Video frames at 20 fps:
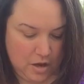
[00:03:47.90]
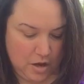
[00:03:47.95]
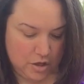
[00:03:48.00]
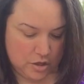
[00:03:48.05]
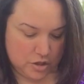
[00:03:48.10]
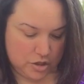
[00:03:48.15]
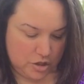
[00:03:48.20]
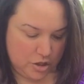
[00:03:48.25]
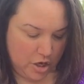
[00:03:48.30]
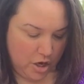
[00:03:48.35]

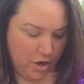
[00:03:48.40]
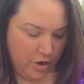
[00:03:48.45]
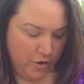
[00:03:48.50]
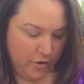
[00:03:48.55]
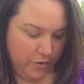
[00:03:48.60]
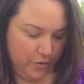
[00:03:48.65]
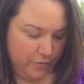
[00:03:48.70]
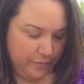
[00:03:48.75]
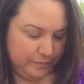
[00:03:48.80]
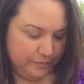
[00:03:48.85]

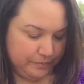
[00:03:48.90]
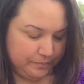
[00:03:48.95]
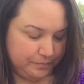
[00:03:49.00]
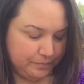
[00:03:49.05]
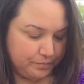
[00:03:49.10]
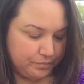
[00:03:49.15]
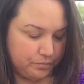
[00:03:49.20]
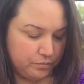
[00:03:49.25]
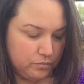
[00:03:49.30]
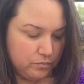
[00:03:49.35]
So,
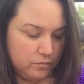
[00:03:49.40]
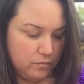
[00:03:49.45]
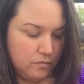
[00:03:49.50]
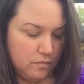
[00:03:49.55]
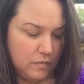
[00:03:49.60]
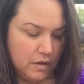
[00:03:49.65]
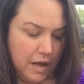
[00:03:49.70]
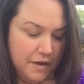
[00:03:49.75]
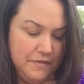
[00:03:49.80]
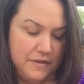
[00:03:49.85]

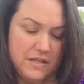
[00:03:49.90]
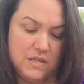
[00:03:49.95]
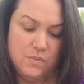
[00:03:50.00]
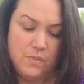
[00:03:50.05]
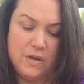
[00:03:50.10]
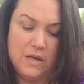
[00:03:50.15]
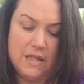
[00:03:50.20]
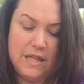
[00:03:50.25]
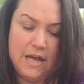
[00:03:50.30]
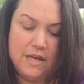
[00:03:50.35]
and this
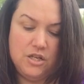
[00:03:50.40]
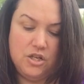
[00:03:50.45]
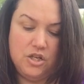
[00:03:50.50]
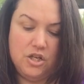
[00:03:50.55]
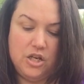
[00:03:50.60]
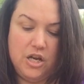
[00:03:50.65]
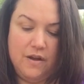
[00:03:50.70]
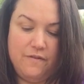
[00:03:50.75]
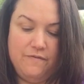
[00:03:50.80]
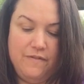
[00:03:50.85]
one allows you to
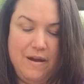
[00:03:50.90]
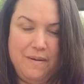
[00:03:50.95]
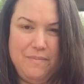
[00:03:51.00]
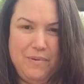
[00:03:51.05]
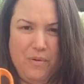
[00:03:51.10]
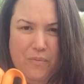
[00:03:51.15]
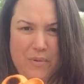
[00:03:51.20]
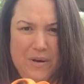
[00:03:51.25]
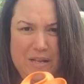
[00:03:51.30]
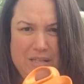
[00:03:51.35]
cut fabric
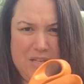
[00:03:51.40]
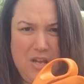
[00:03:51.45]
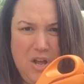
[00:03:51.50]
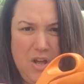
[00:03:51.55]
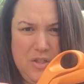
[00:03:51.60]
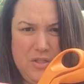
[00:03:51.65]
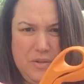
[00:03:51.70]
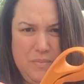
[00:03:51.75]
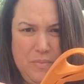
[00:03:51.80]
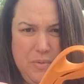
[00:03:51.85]
when it's
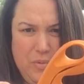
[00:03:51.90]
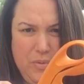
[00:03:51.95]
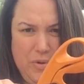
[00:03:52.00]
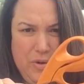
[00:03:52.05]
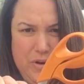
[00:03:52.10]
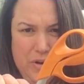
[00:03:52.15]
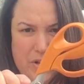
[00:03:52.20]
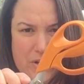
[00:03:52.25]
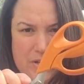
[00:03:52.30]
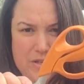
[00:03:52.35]
on the
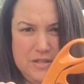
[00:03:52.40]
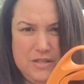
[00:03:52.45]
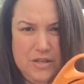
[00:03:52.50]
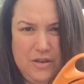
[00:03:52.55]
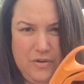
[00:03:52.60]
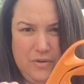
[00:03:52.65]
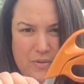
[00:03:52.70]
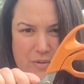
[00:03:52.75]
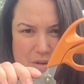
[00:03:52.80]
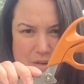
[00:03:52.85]
board,
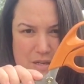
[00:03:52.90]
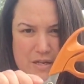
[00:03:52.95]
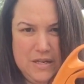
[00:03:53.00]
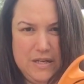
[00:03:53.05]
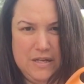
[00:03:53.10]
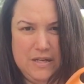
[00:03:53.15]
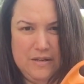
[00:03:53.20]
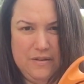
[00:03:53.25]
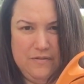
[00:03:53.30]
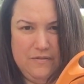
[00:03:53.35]
so
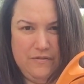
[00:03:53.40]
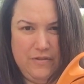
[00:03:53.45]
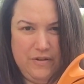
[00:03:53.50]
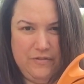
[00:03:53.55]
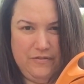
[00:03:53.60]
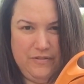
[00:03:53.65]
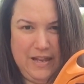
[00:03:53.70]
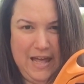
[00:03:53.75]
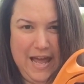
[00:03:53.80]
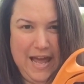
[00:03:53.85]
very
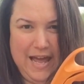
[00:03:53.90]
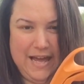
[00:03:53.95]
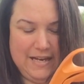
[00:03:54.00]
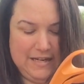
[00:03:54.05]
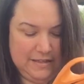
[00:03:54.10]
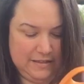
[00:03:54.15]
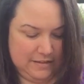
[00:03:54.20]
flat.